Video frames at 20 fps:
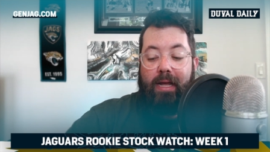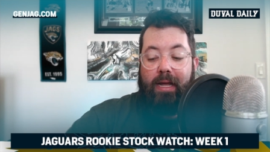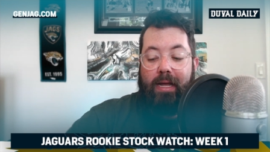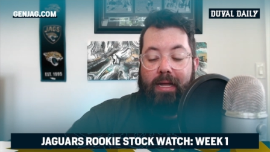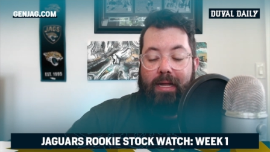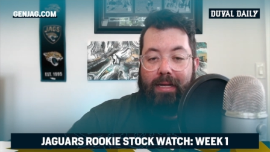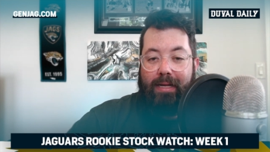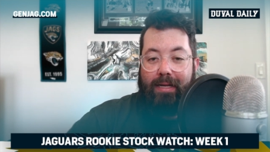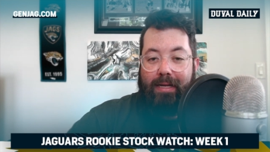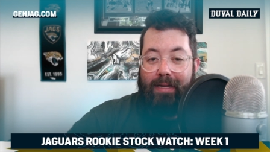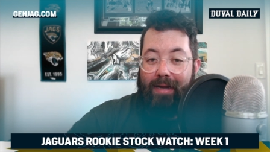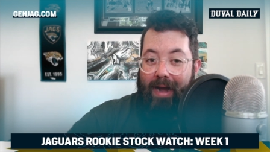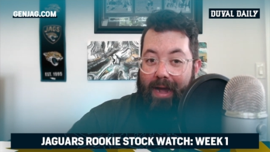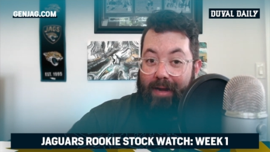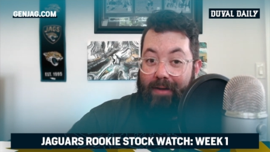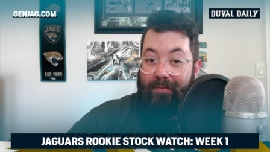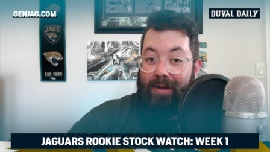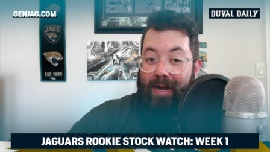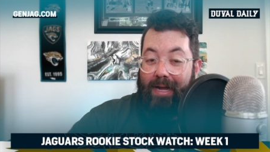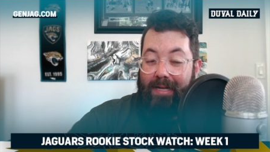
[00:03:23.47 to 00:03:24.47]
He kind
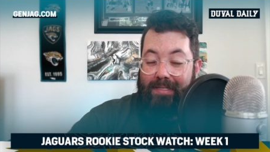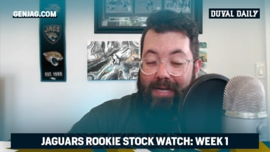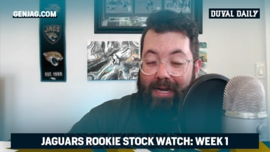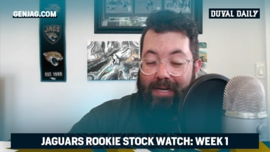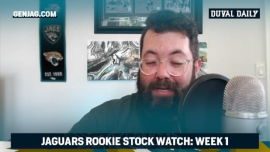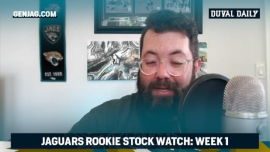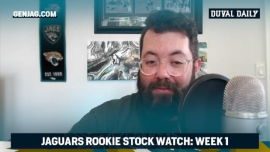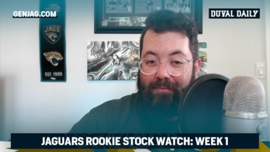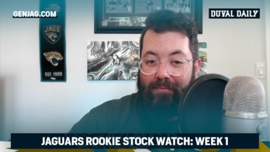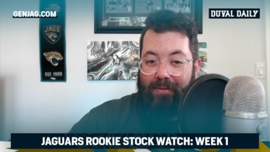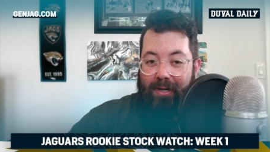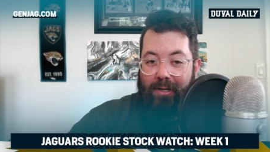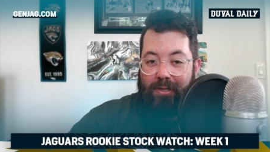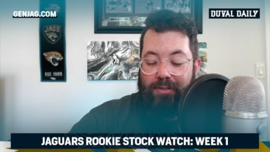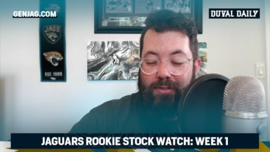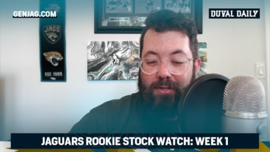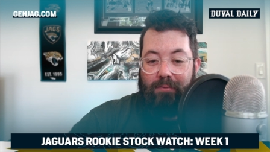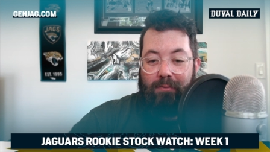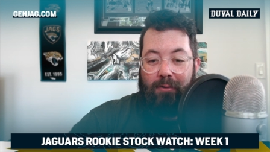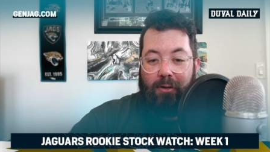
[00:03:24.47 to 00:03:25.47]
of got taken
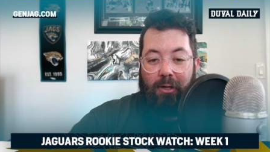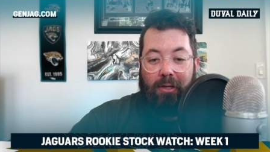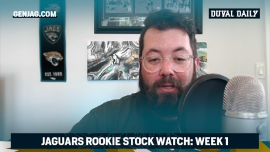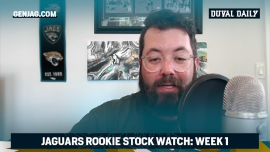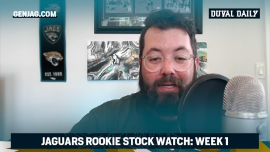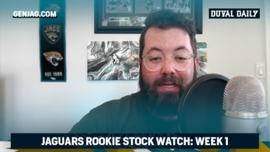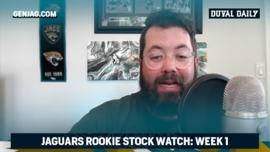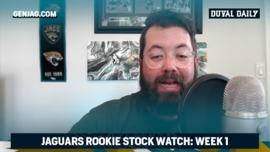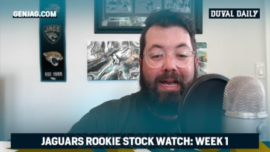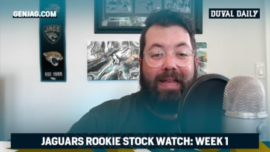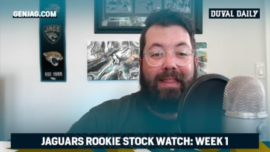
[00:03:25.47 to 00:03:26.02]
advantage of early.